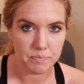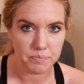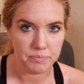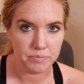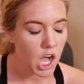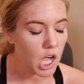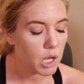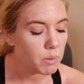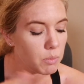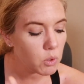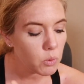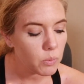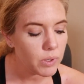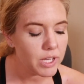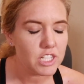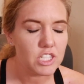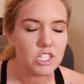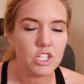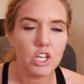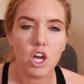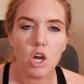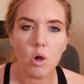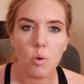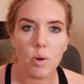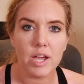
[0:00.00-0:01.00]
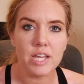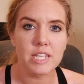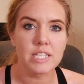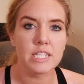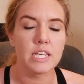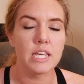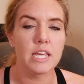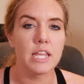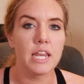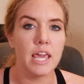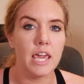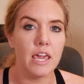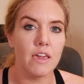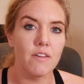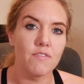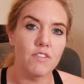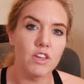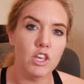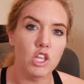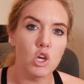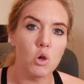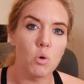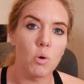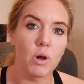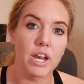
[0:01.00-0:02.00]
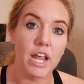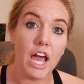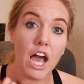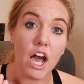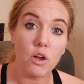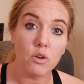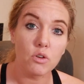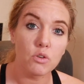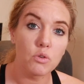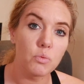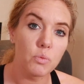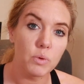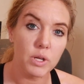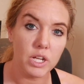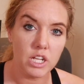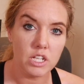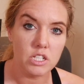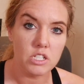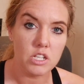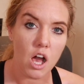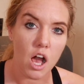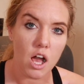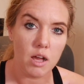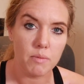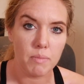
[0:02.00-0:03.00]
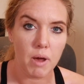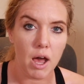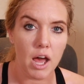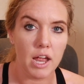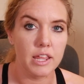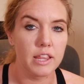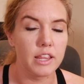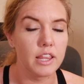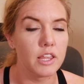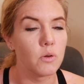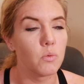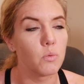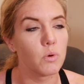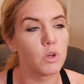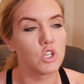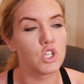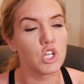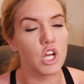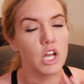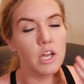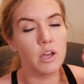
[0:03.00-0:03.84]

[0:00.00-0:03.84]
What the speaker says: A couple of weeks ago, I did a video on how to read dog body language.